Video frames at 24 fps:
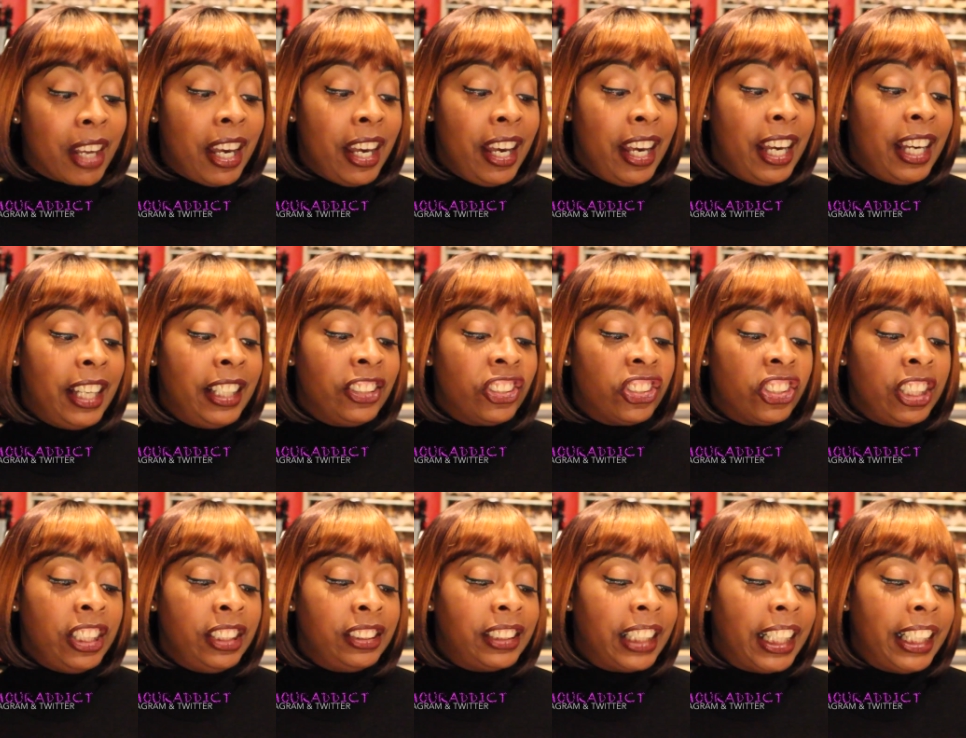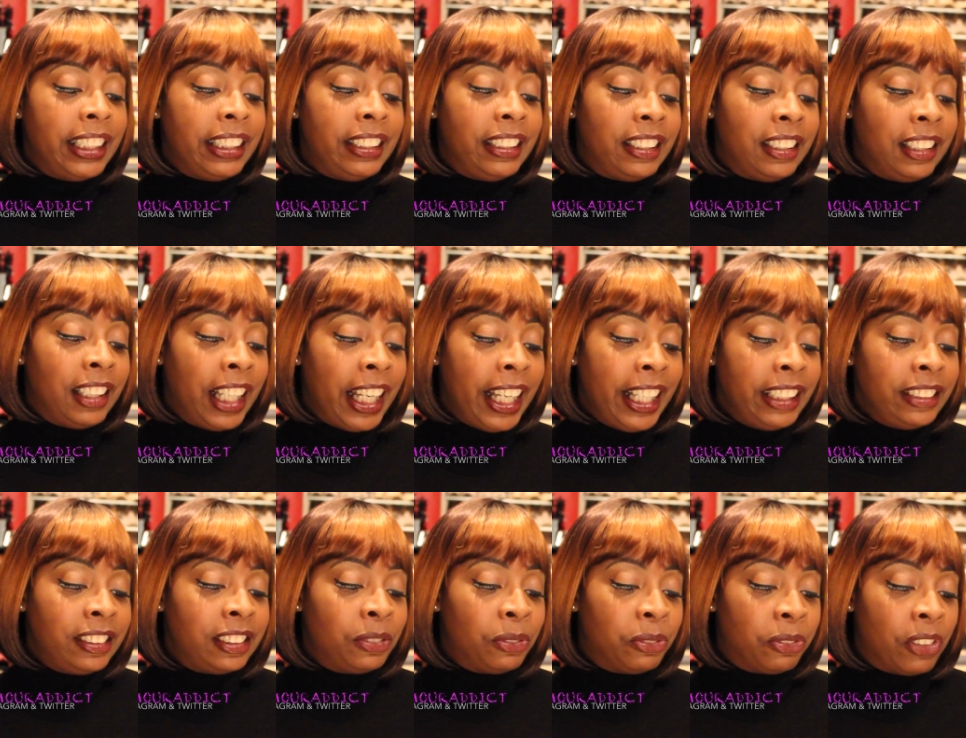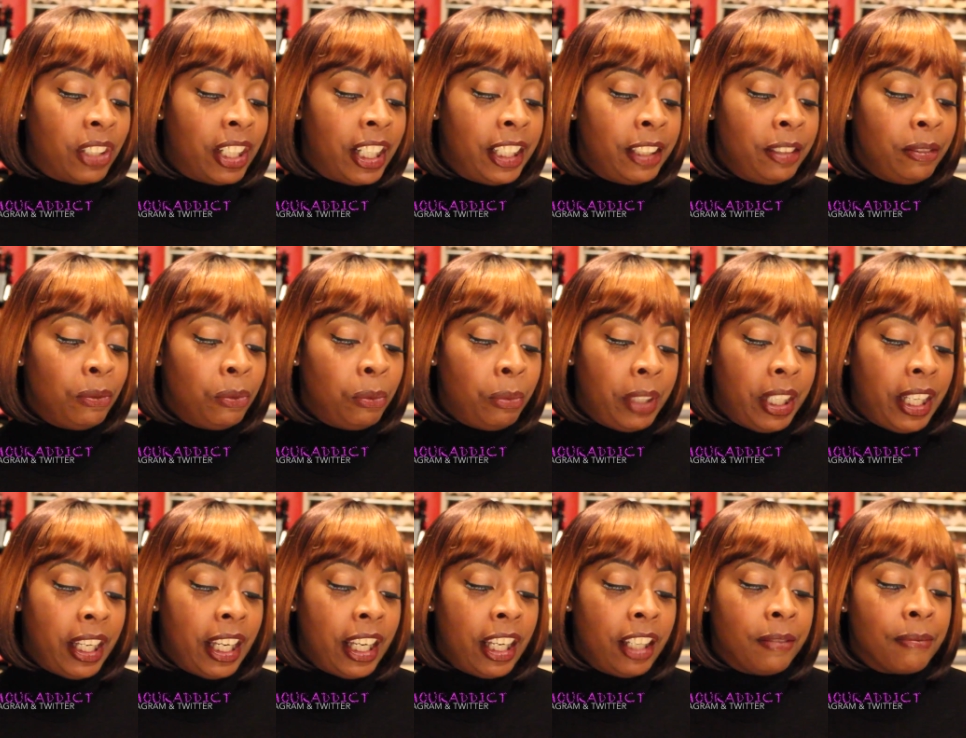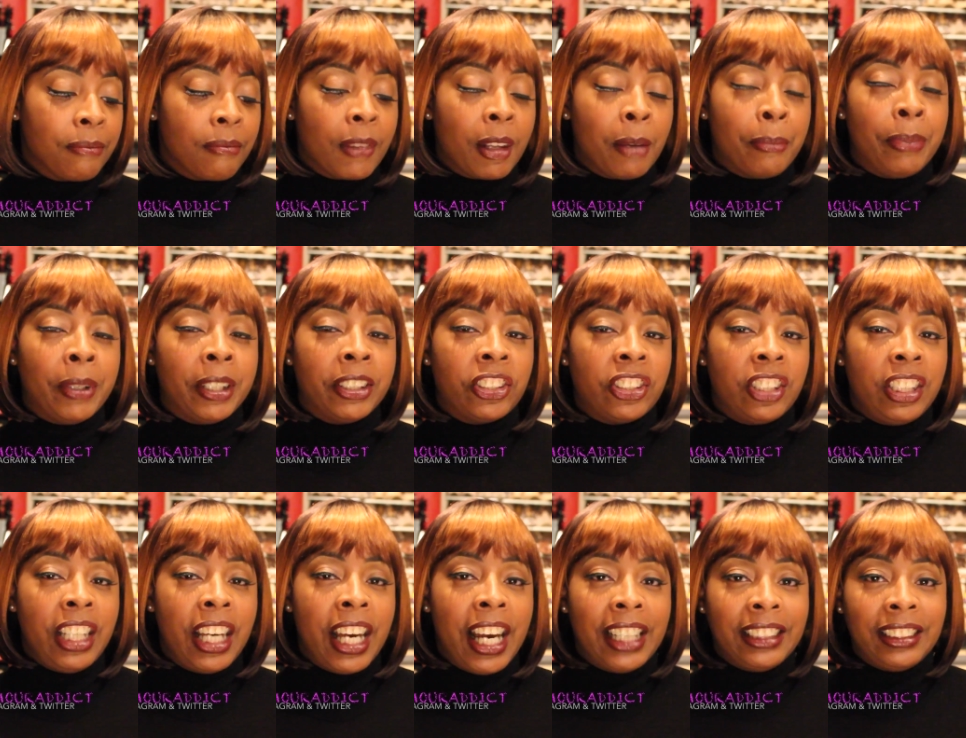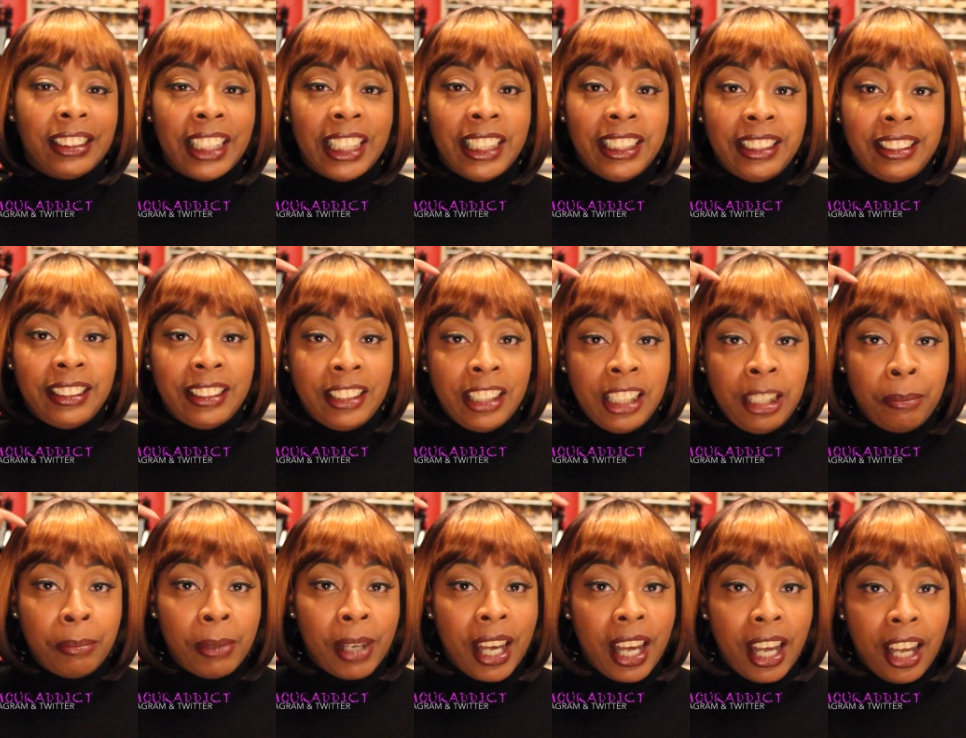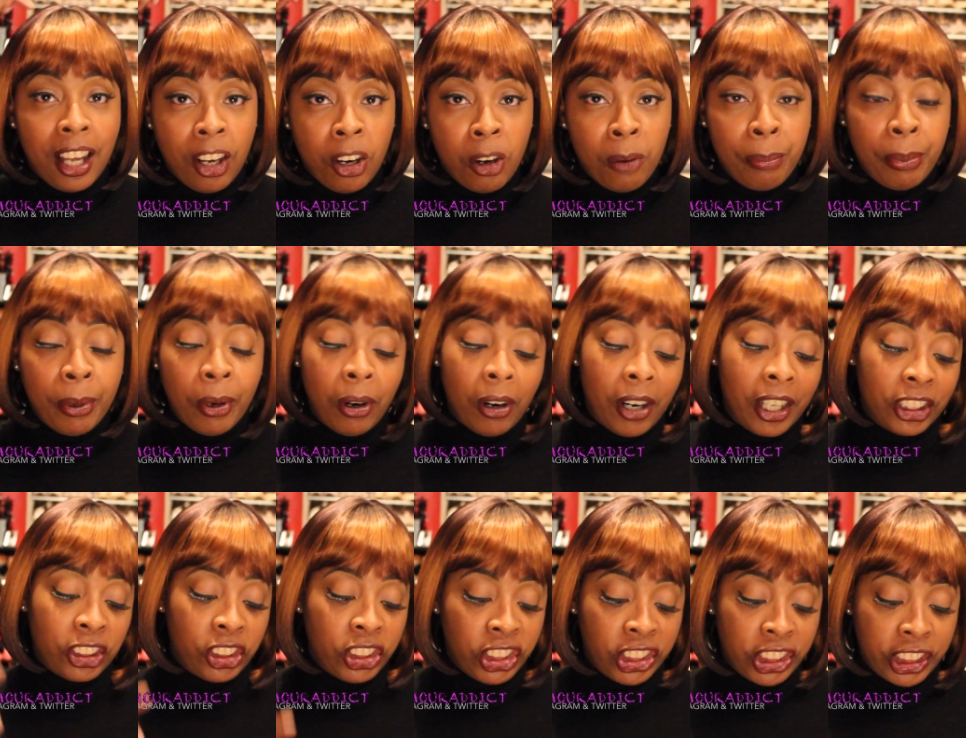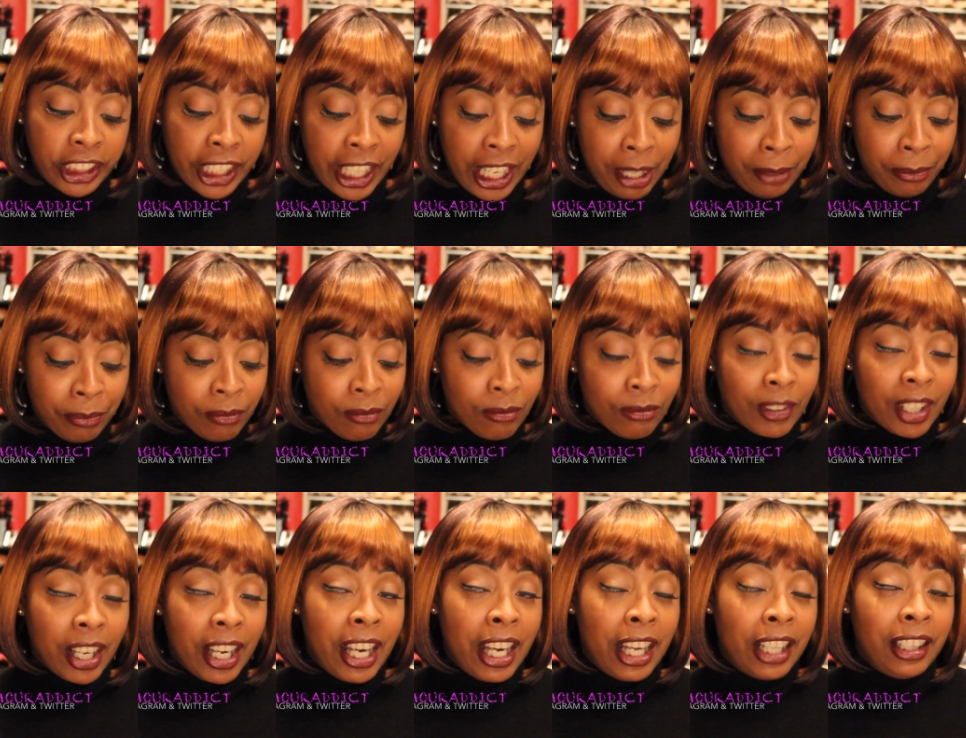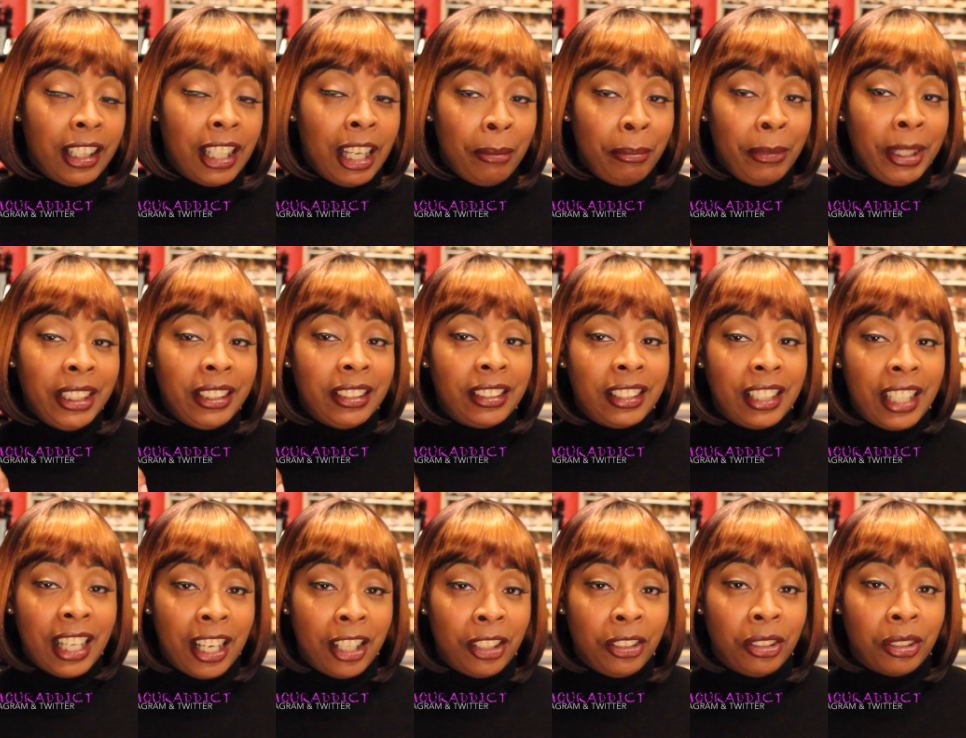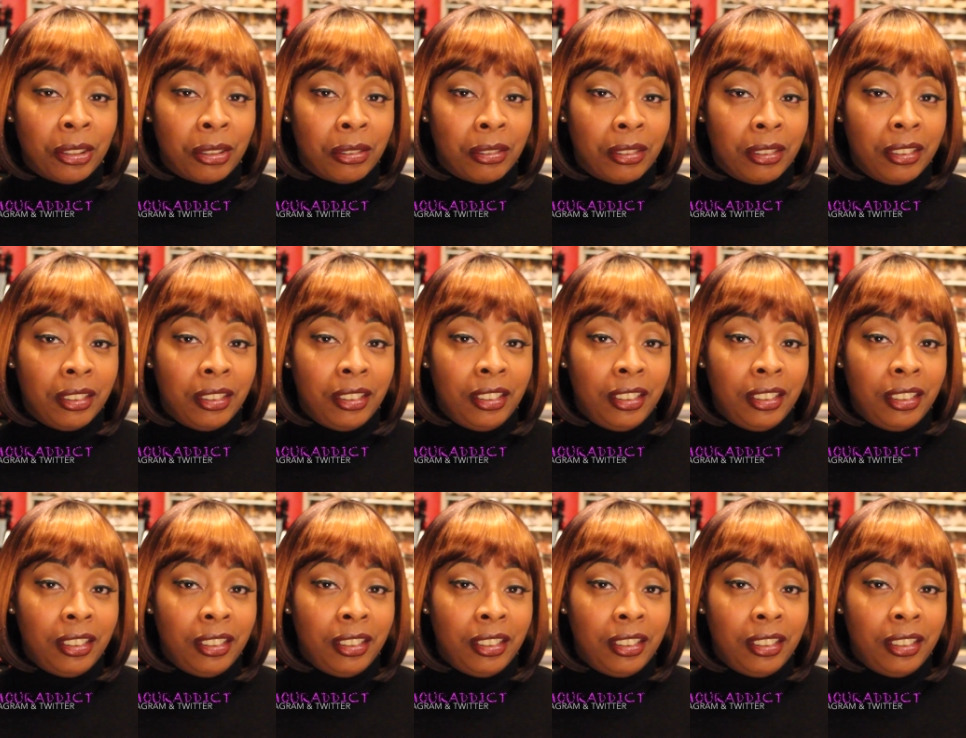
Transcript: And she's a lace front wig, but she has a deep L part shape and let me tell you,